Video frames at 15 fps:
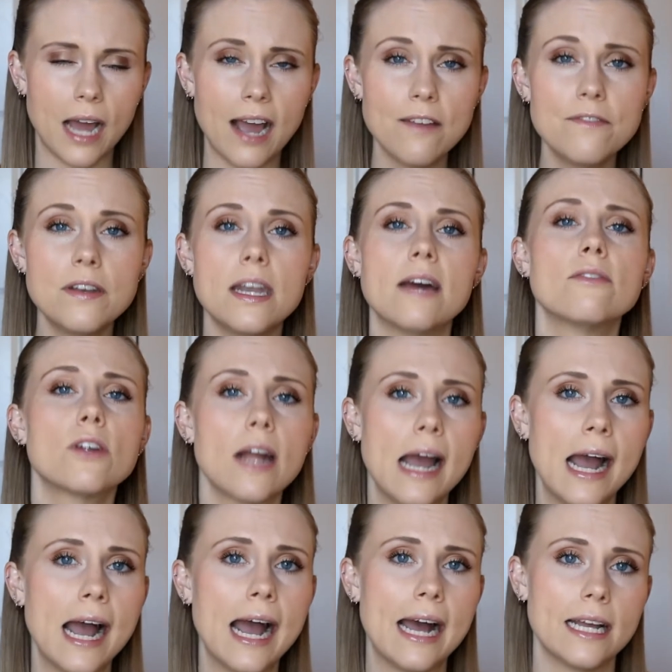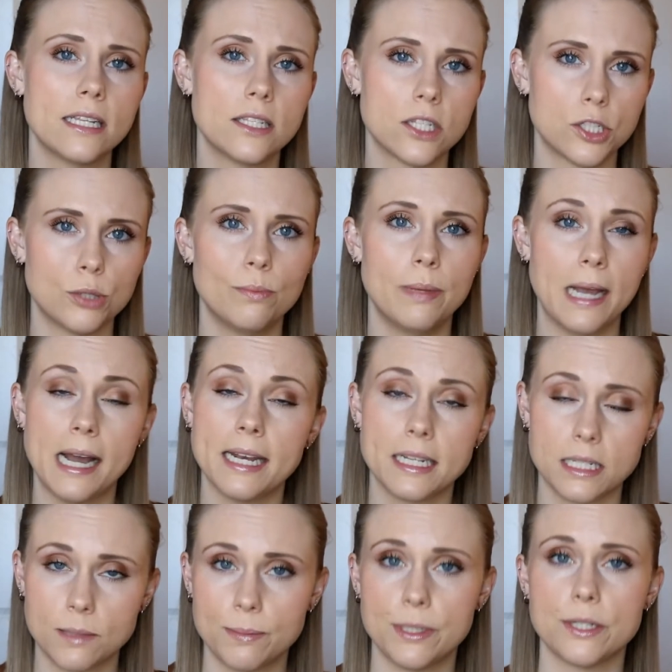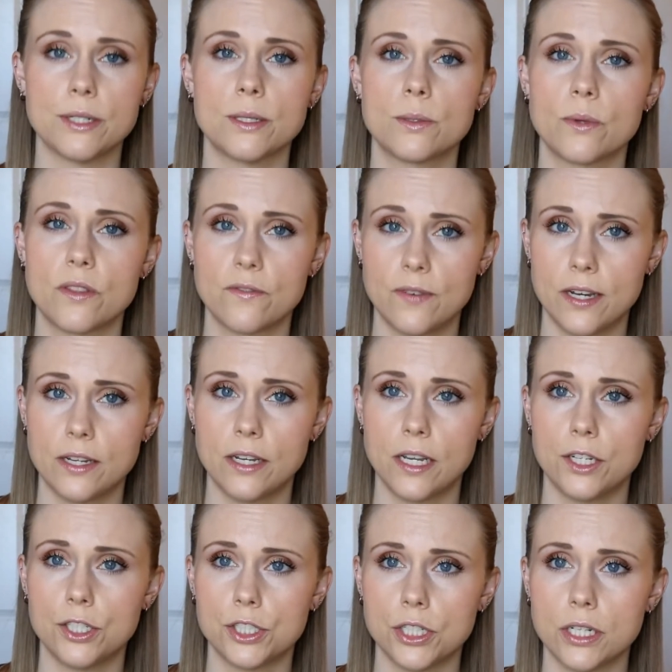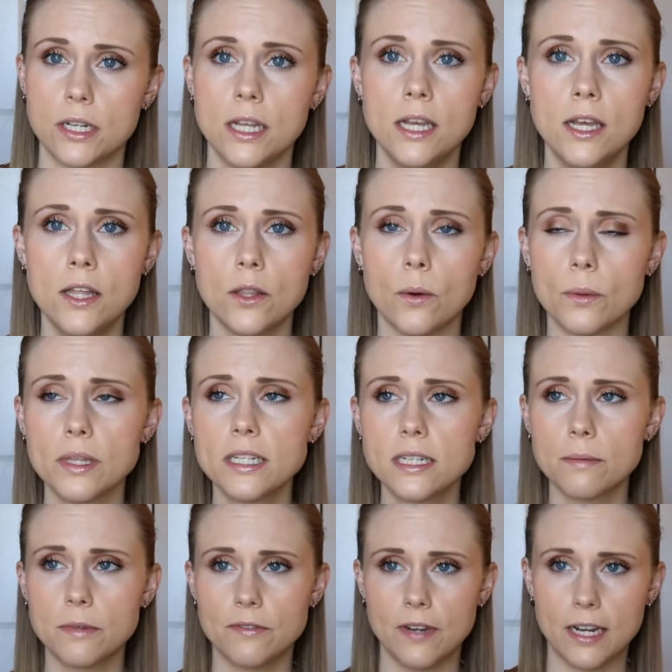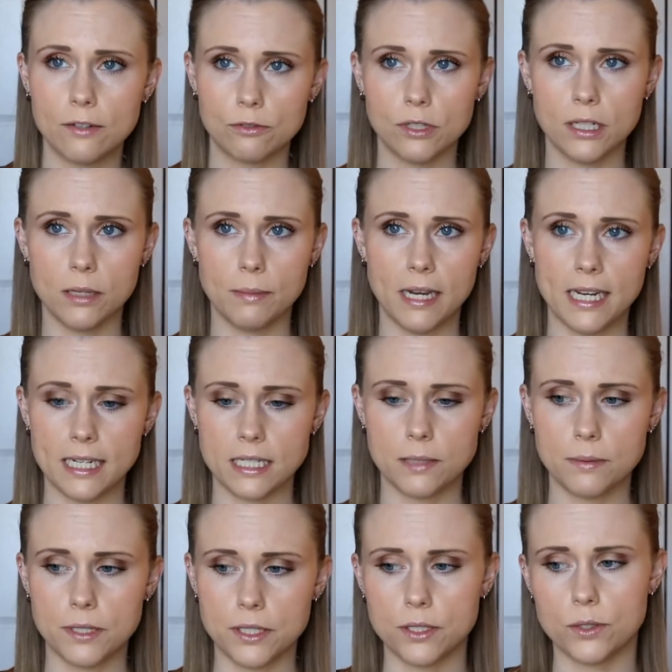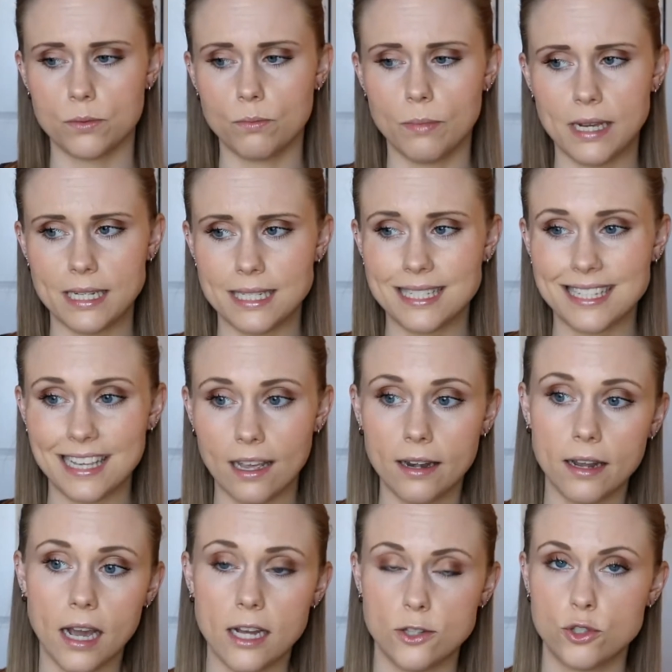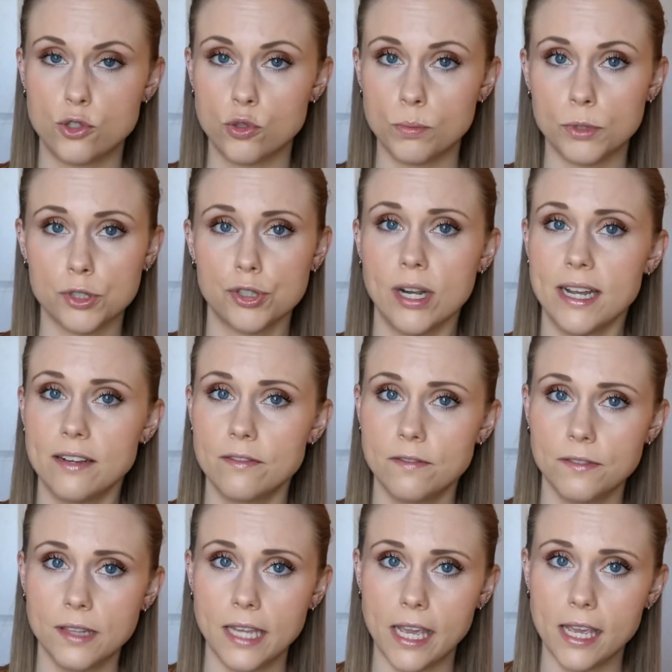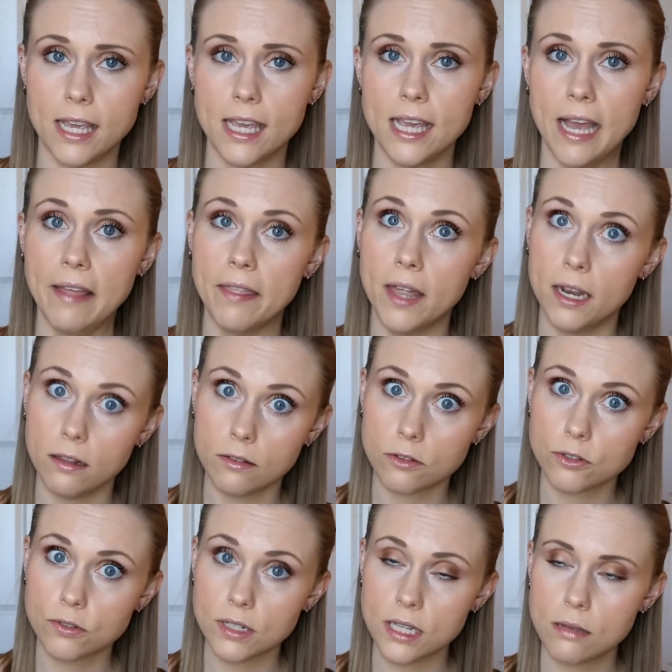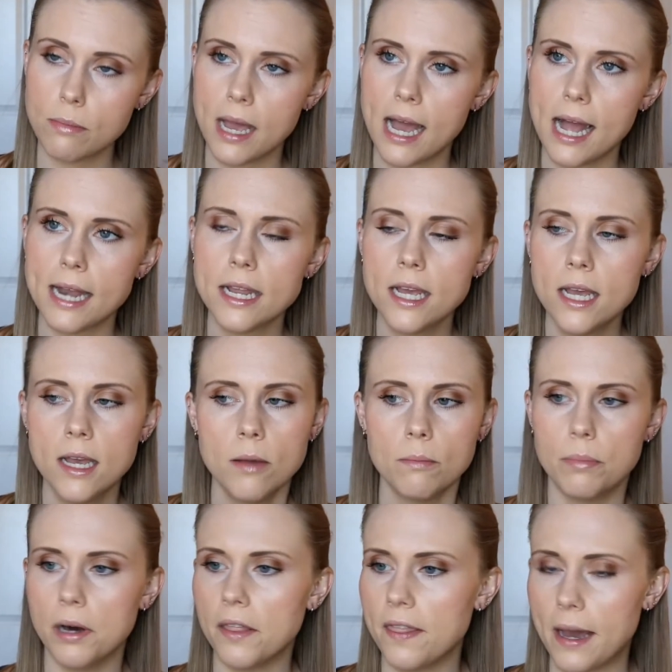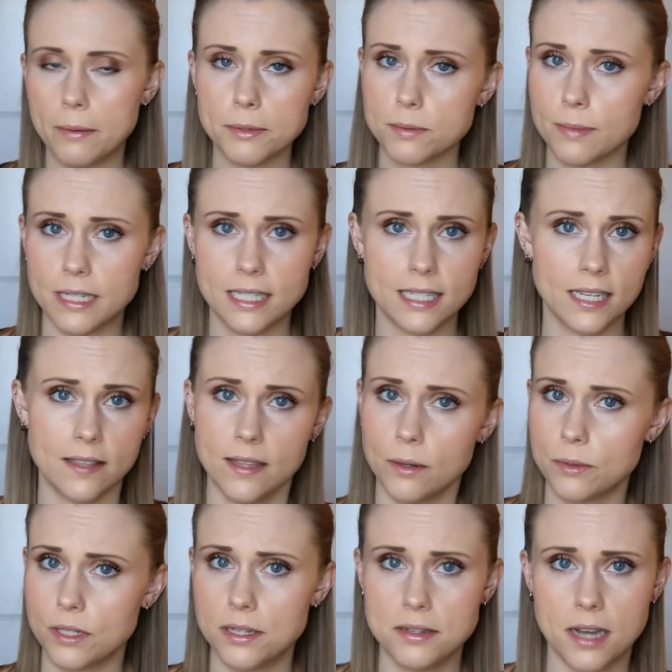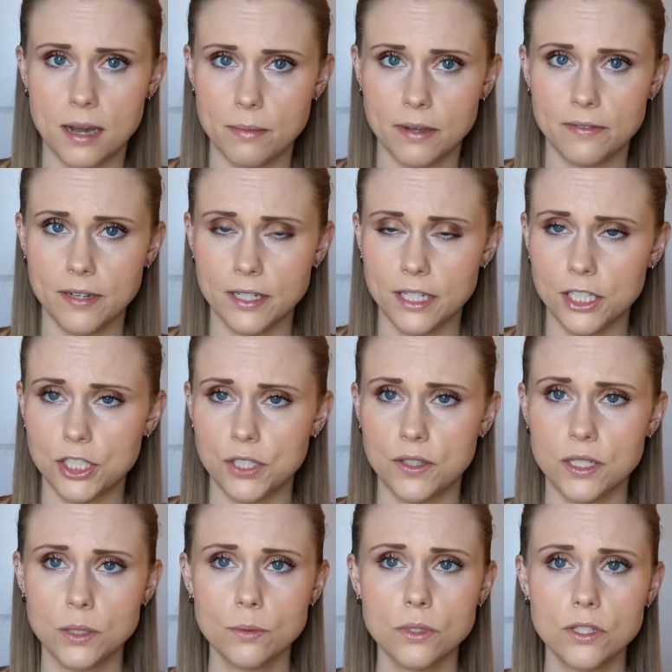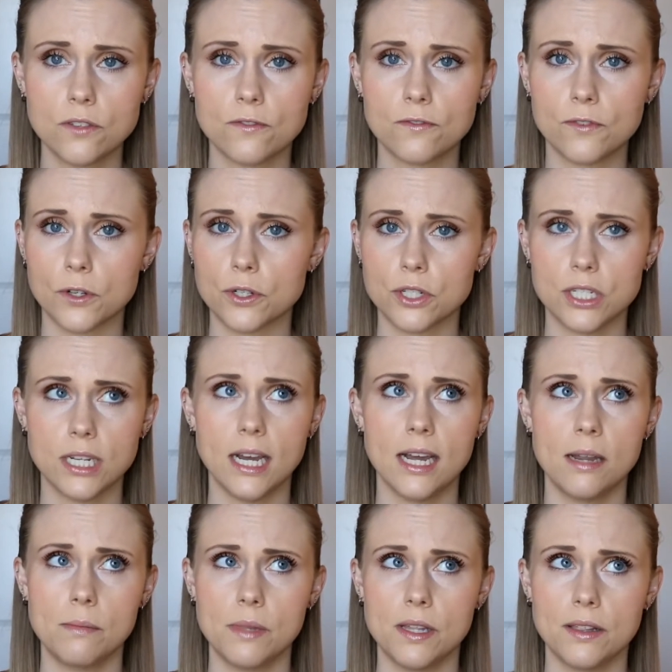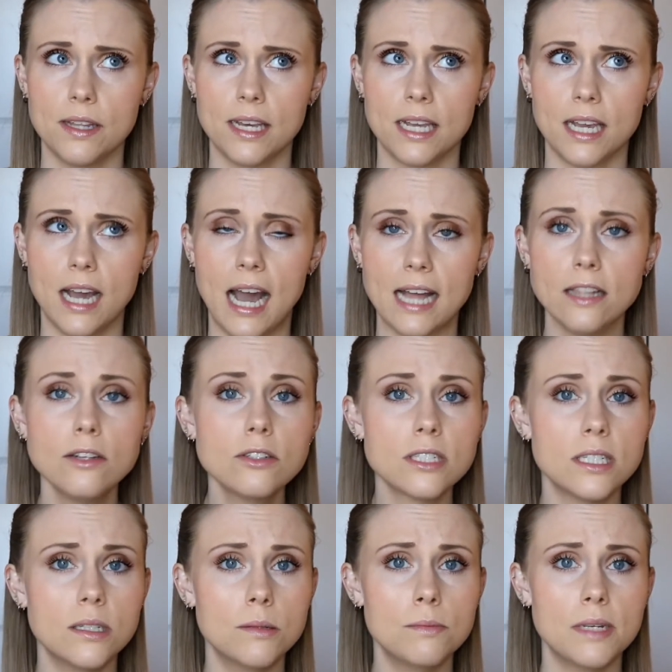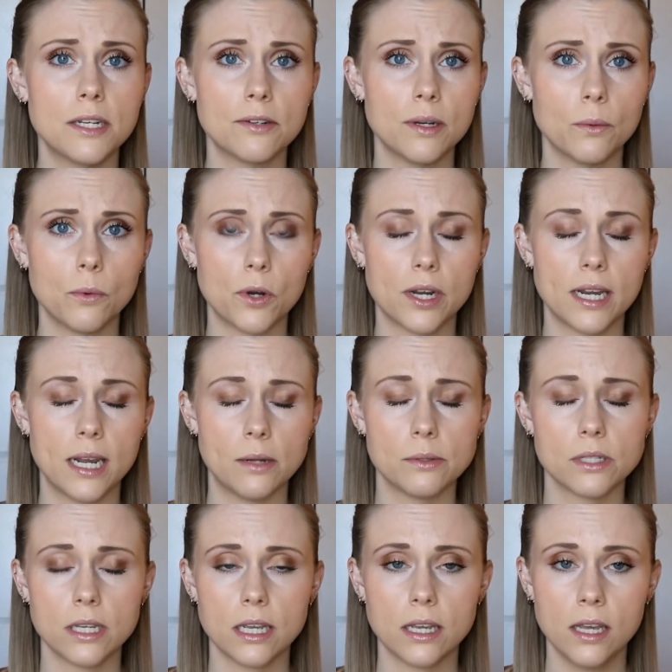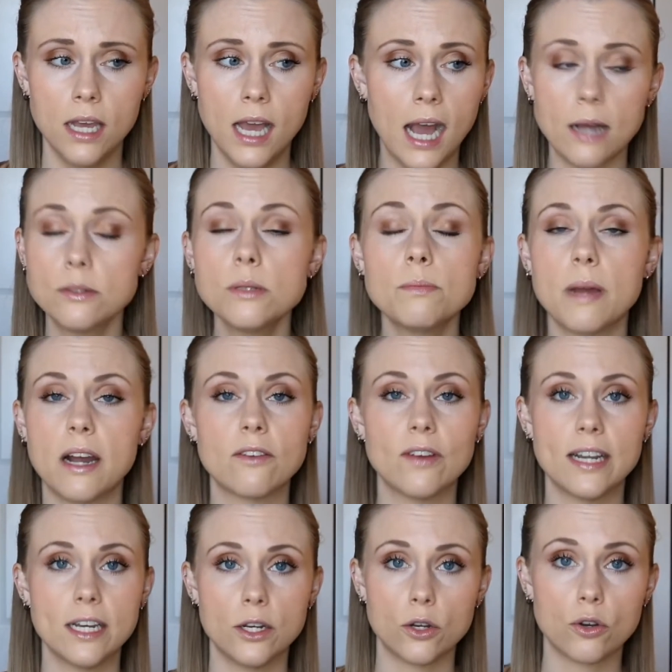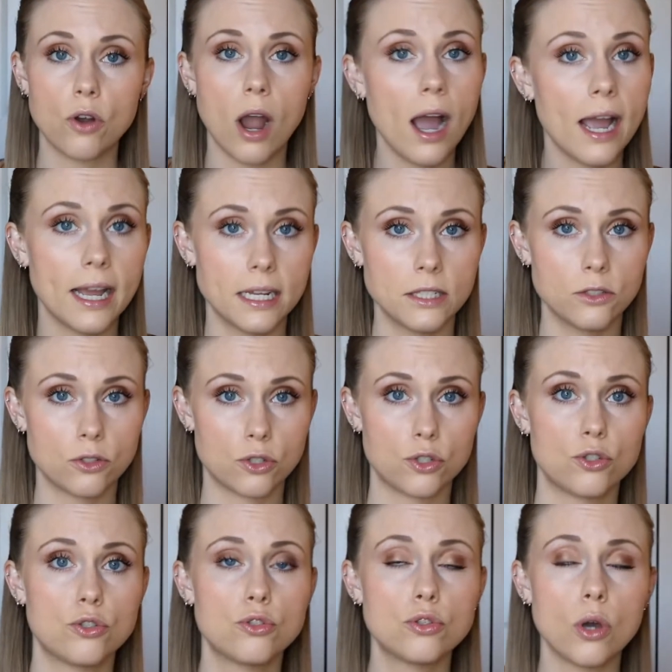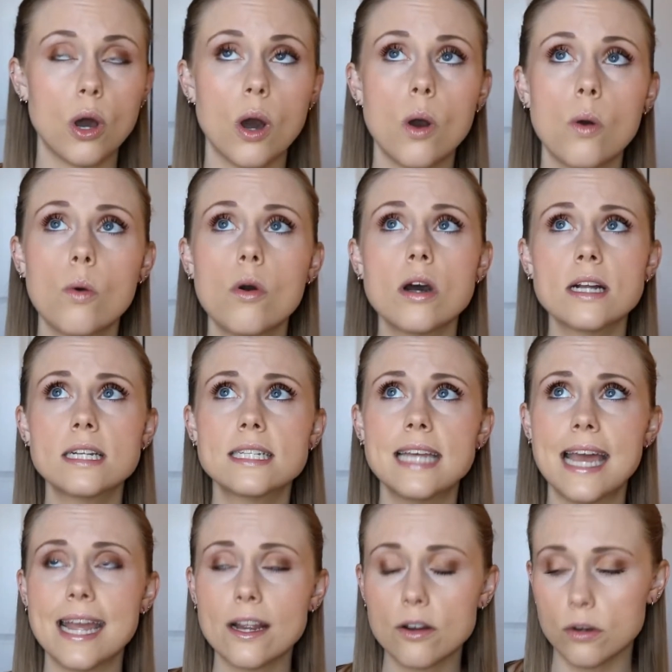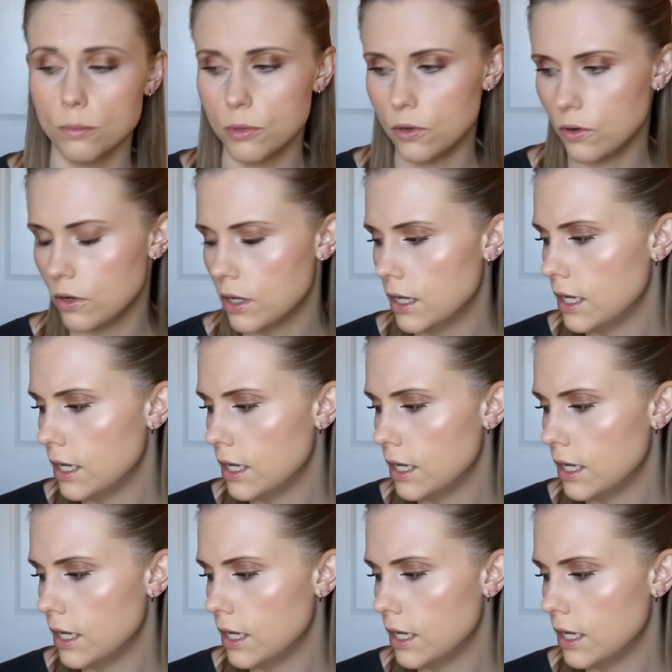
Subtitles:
I've never had such a bad experience with a foundation. The only time I've had really bad experience, my skin got super dry and flaky and then it looked really bad, but that was my skin, that was not my foundation. This was the first time that like I looked in the mirror at work and I was like, I was about ready to cry. I looked so terrible.